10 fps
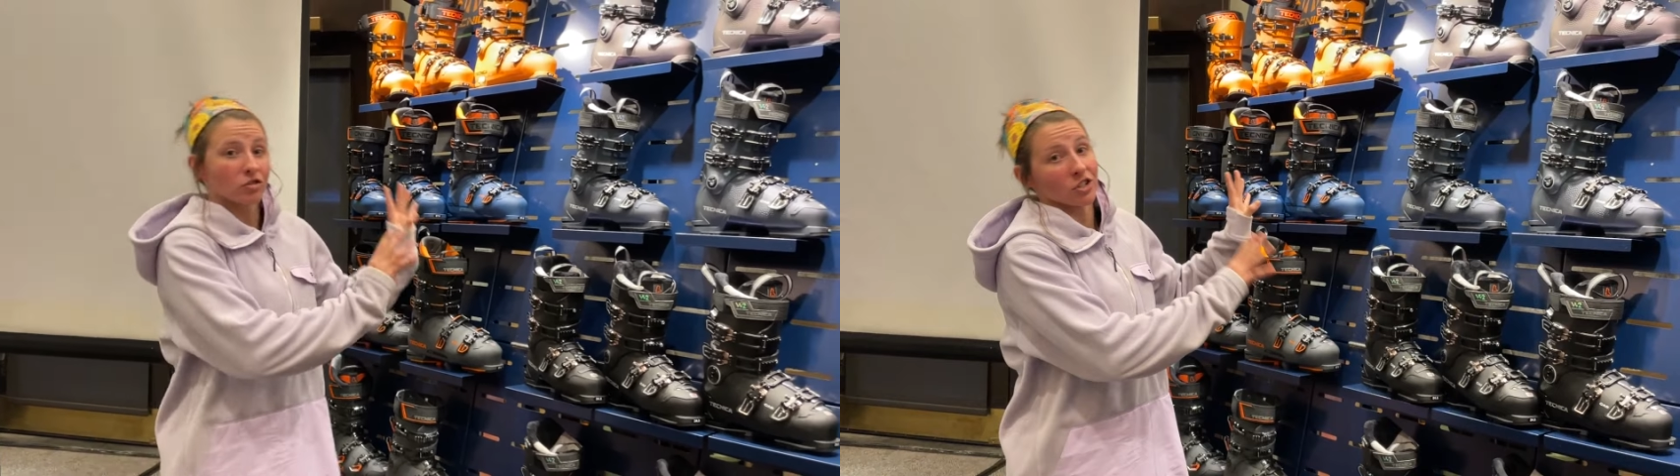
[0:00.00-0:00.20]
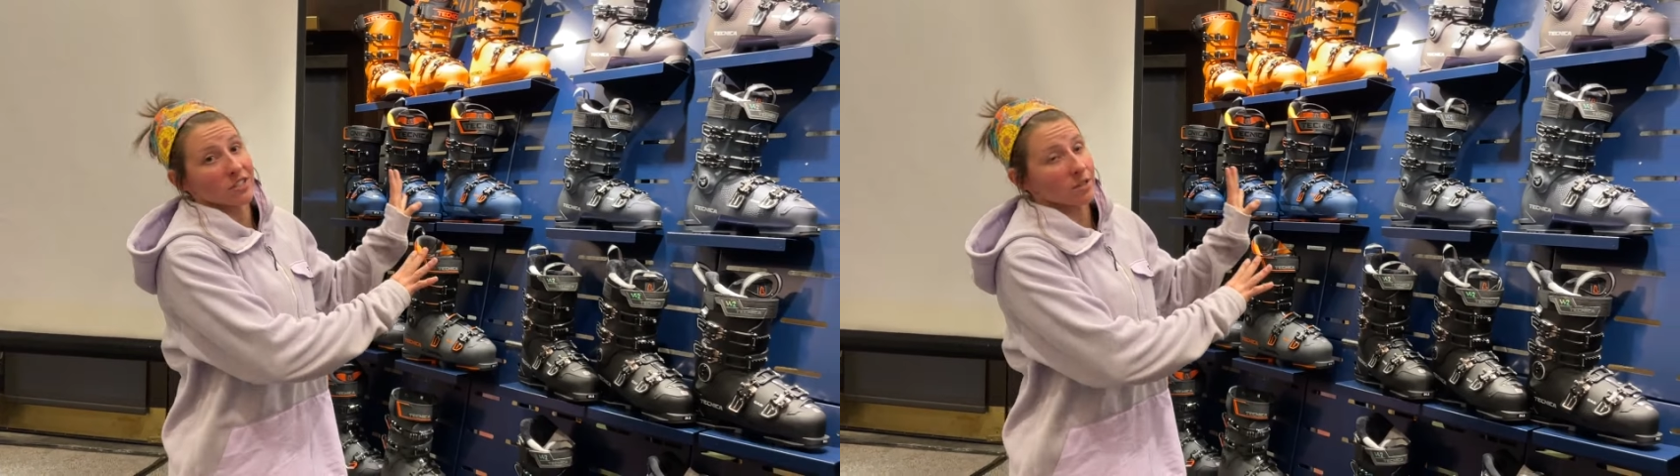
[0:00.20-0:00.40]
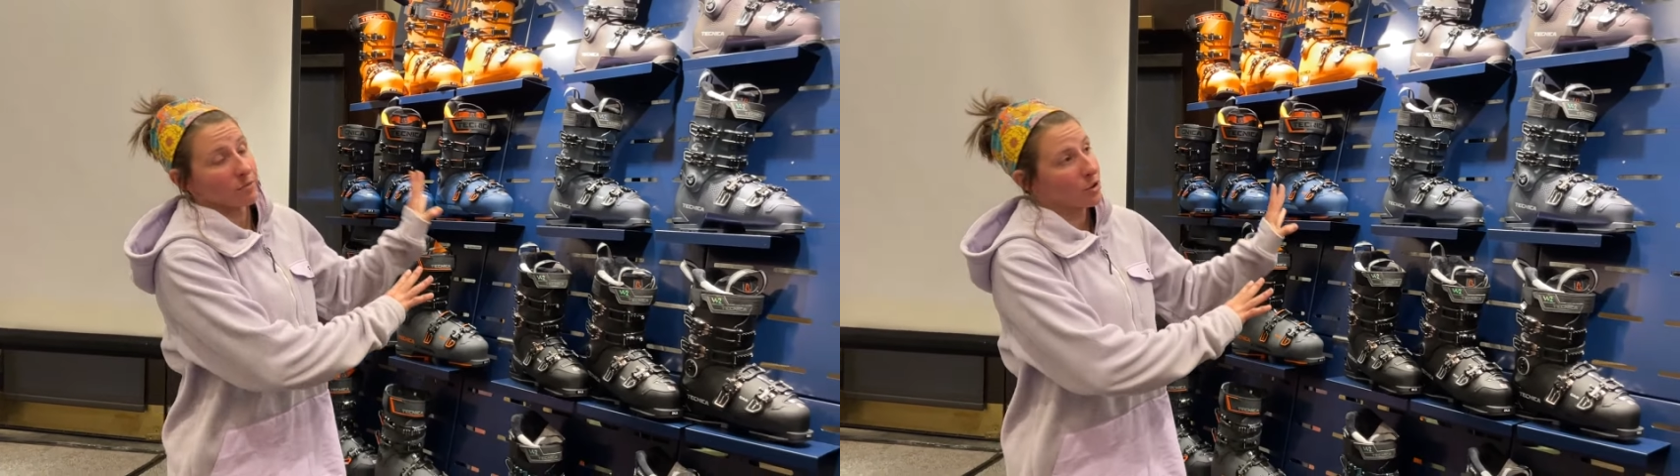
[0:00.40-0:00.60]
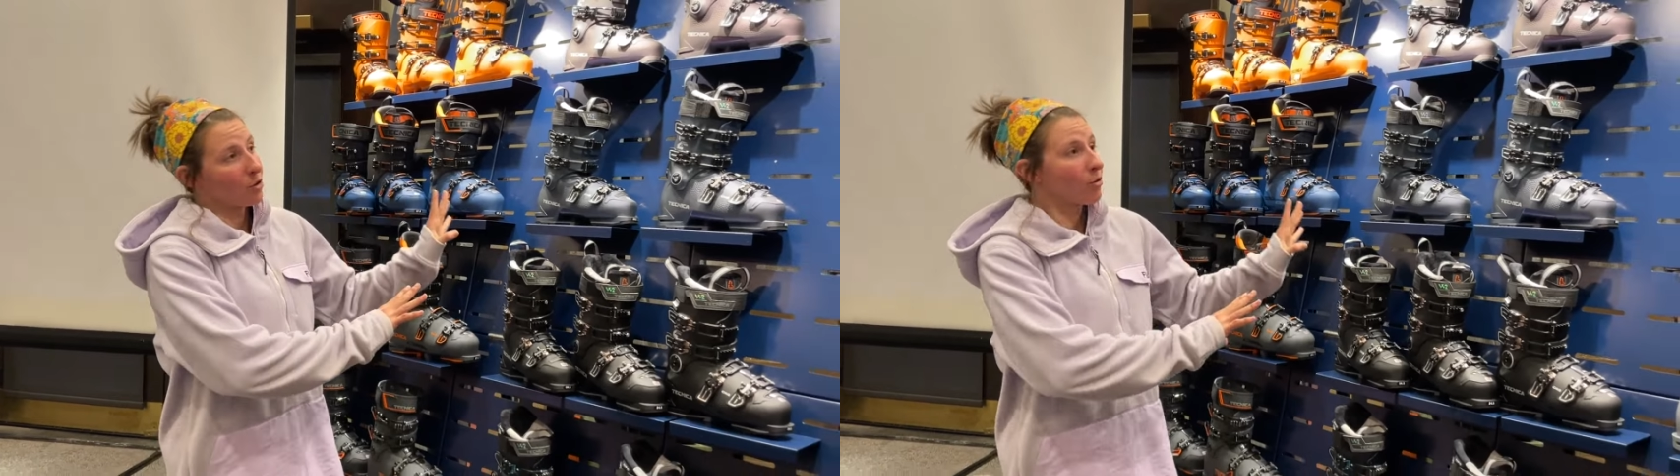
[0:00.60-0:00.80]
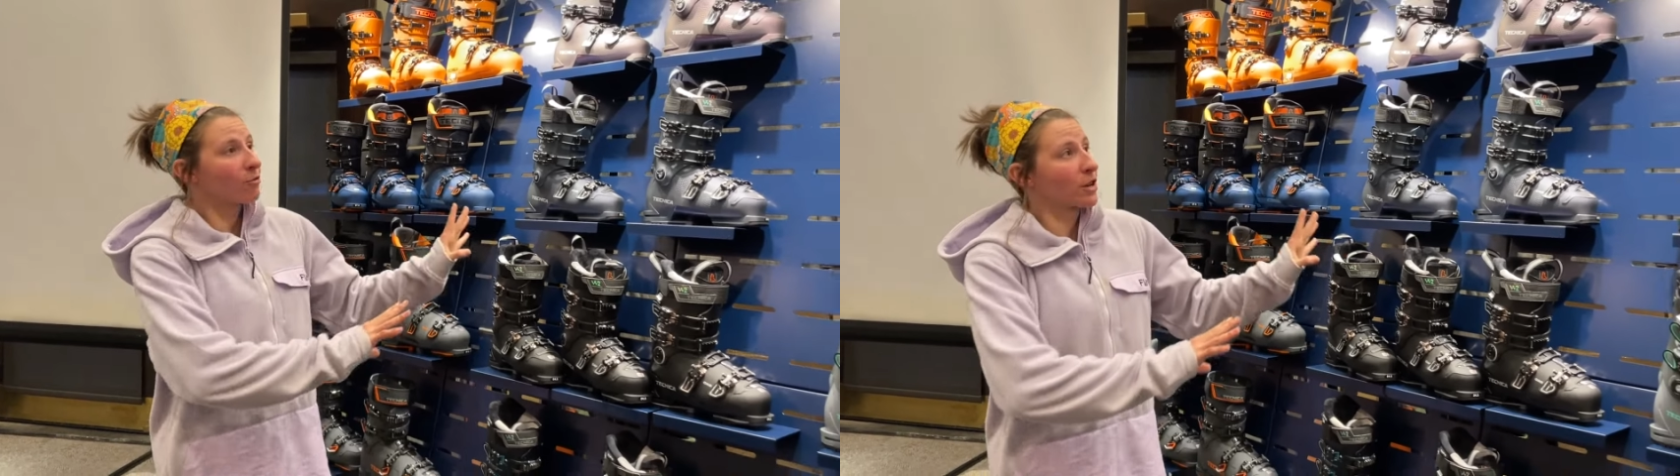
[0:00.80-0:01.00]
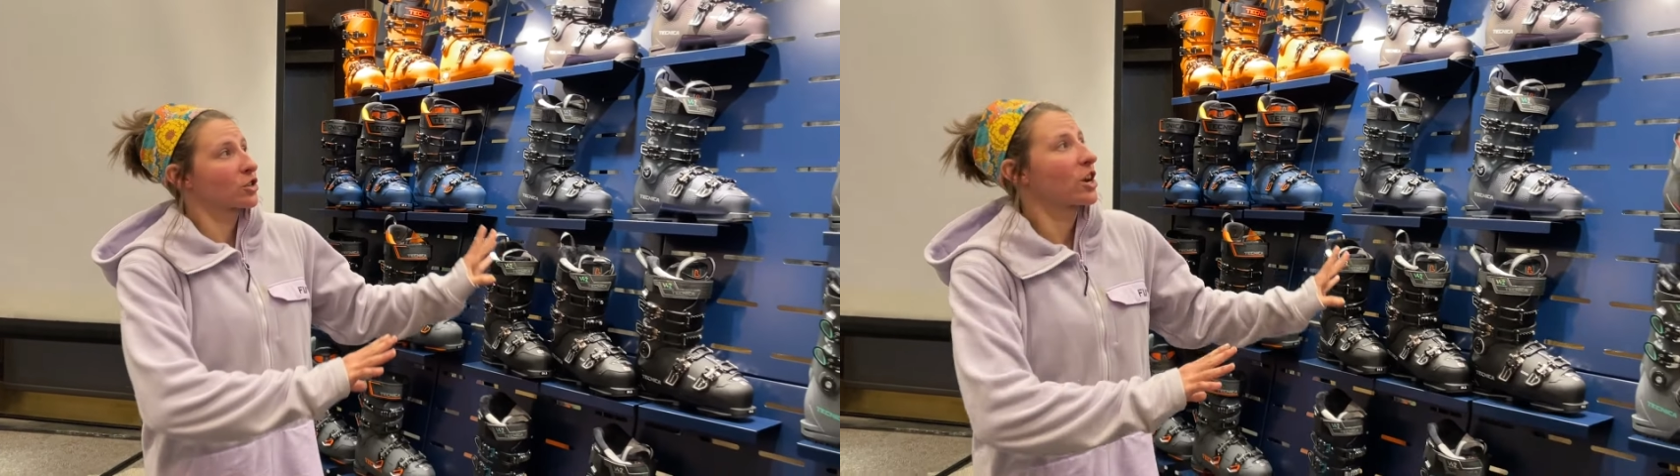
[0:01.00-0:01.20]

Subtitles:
just some new fresh